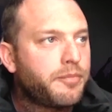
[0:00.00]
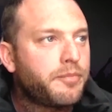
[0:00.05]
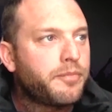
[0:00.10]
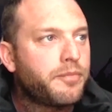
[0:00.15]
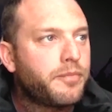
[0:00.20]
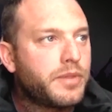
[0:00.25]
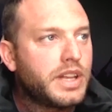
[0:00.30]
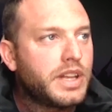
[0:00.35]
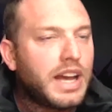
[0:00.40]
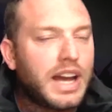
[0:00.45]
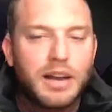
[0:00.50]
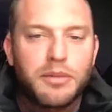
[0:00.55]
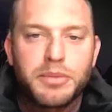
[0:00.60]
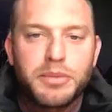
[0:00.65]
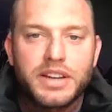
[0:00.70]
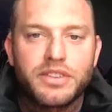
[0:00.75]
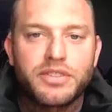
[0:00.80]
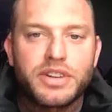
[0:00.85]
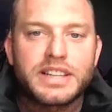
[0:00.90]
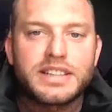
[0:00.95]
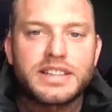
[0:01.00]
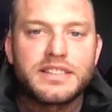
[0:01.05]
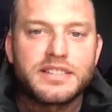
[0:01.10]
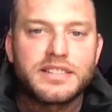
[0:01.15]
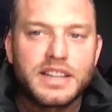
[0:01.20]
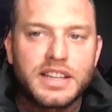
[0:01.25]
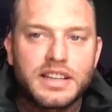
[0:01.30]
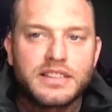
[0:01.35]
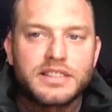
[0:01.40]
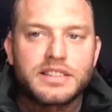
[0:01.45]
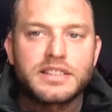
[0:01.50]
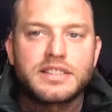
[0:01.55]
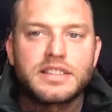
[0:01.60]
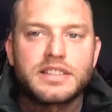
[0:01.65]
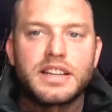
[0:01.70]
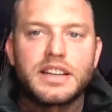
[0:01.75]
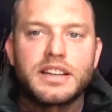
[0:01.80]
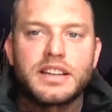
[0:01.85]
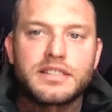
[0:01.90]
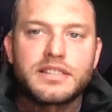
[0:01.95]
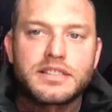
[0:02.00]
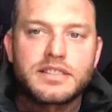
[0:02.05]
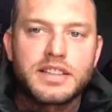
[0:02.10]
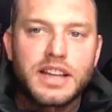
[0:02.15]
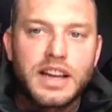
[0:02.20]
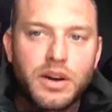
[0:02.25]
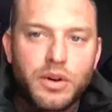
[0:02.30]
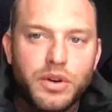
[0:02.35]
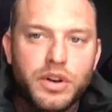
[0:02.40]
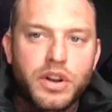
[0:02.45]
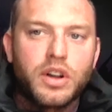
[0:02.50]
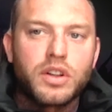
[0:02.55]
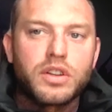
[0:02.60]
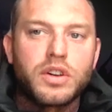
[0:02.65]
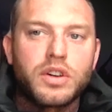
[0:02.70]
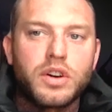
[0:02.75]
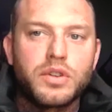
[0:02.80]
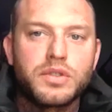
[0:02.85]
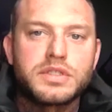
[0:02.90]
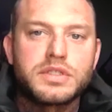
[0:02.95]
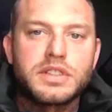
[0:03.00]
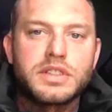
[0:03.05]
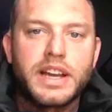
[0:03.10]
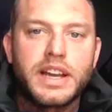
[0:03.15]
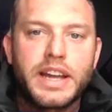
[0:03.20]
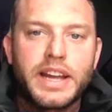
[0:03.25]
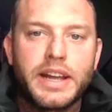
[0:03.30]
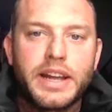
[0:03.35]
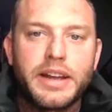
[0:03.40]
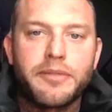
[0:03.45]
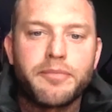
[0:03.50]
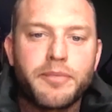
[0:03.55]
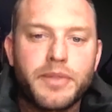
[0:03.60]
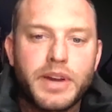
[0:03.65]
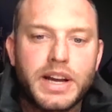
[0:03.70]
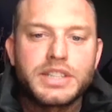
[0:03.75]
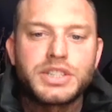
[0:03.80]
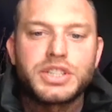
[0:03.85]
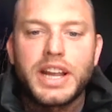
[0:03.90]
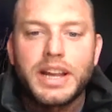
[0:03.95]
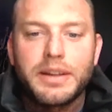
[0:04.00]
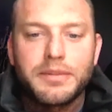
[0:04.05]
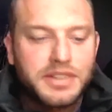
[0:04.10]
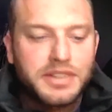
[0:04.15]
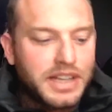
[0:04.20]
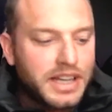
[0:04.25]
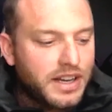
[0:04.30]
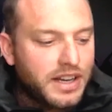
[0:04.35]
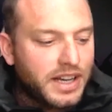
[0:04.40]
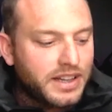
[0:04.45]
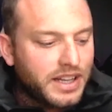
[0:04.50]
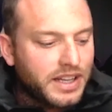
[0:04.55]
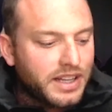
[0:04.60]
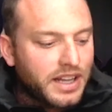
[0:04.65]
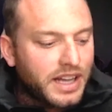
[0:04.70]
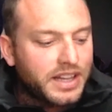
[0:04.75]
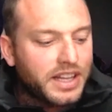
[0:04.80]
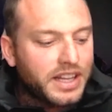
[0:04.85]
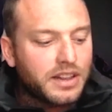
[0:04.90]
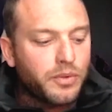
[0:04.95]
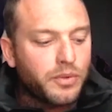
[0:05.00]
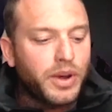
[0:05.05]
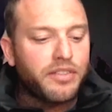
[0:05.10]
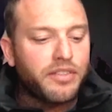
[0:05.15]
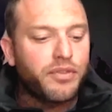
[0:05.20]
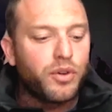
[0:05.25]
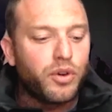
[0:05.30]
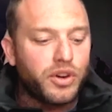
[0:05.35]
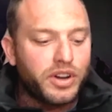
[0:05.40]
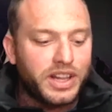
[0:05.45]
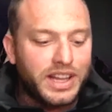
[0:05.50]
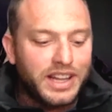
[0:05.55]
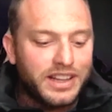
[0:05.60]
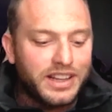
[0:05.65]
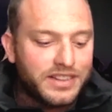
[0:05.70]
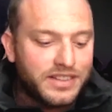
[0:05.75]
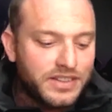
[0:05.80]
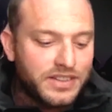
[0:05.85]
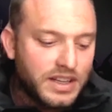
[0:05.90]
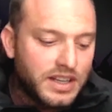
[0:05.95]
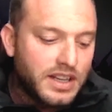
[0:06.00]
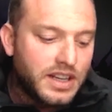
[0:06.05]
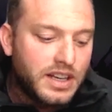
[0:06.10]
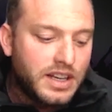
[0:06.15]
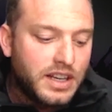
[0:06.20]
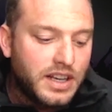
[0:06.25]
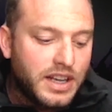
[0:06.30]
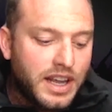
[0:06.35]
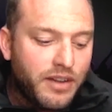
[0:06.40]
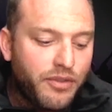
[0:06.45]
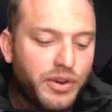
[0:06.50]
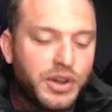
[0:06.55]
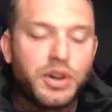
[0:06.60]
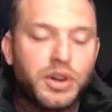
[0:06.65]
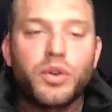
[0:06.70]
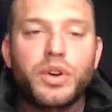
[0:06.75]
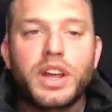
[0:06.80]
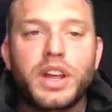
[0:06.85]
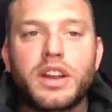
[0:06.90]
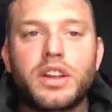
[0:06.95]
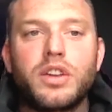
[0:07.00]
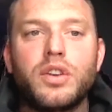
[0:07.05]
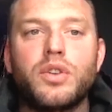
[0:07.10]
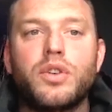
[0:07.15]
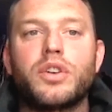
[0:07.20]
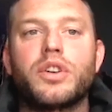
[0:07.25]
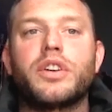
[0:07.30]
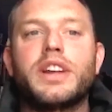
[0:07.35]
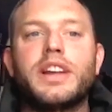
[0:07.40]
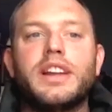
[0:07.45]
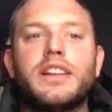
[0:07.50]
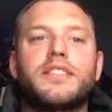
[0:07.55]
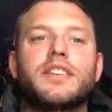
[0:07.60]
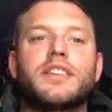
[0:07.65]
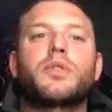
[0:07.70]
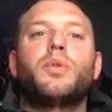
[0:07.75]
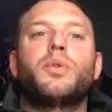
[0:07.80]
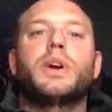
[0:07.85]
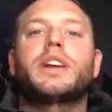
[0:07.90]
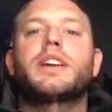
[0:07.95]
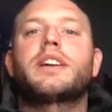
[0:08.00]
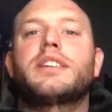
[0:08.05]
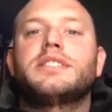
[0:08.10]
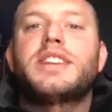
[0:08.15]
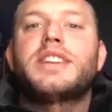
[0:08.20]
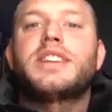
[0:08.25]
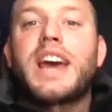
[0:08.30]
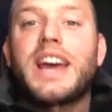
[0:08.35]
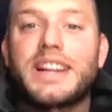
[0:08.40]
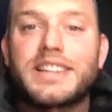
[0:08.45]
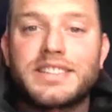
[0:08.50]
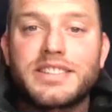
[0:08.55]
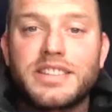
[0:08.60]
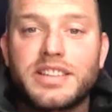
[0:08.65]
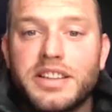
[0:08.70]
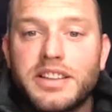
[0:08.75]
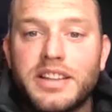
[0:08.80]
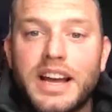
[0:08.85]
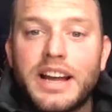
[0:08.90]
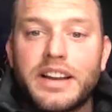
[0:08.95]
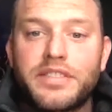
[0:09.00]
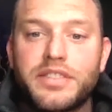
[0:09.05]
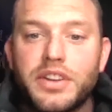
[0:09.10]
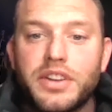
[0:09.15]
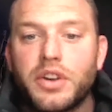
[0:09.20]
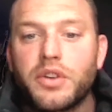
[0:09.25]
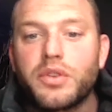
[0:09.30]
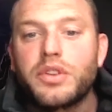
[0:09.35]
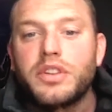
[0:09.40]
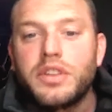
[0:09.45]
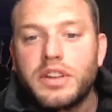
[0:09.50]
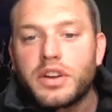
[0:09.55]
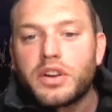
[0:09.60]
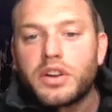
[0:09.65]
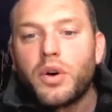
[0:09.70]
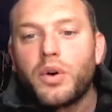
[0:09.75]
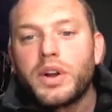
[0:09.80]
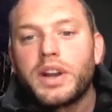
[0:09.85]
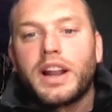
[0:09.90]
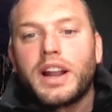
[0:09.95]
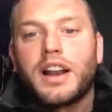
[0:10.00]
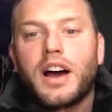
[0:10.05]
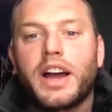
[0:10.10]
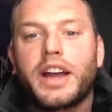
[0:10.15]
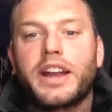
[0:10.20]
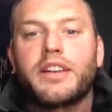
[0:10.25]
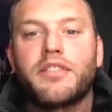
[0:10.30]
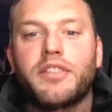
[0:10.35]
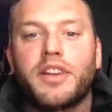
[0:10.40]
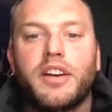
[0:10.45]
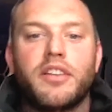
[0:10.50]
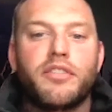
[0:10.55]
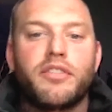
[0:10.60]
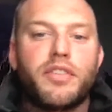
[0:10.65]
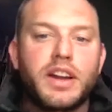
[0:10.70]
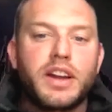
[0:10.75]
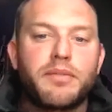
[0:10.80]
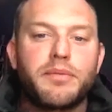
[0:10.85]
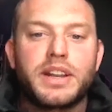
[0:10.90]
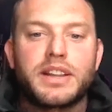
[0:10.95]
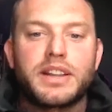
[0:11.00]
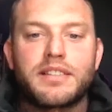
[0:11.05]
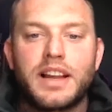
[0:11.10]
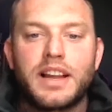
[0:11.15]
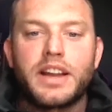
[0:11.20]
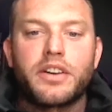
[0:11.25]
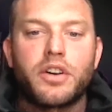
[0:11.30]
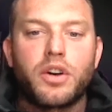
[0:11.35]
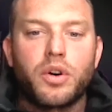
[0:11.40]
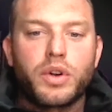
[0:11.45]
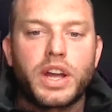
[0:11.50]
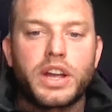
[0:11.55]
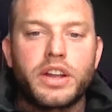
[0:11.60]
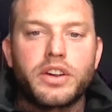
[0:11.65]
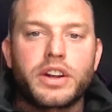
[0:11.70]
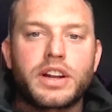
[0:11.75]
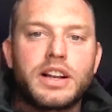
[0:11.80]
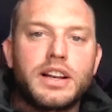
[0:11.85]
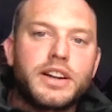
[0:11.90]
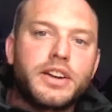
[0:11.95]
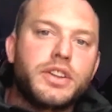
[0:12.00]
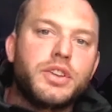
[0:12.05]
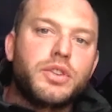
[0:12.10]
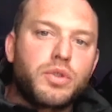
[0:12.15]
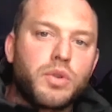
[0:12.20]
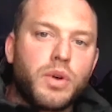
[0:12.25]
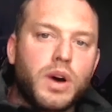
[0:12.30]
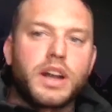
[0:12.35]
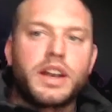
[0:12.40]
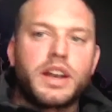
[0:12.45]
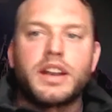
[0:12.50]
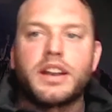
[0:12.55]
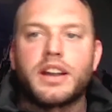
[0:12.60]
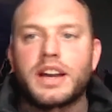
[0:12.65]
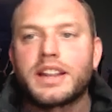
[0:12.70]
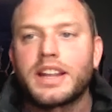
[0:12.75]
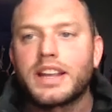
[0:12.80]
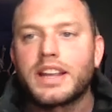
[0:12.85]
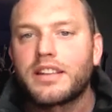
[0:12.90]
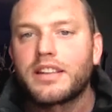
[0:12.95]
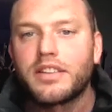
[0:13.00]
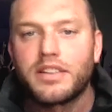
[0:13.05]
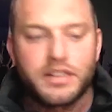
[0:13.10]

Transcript: yeah, it'll be interesting to see how it all goes. As James said, I think the way forward is, if we don't get a cure, is a quick test that you go in a line 5 minutes later. Okay, you're clear. You go on in. I think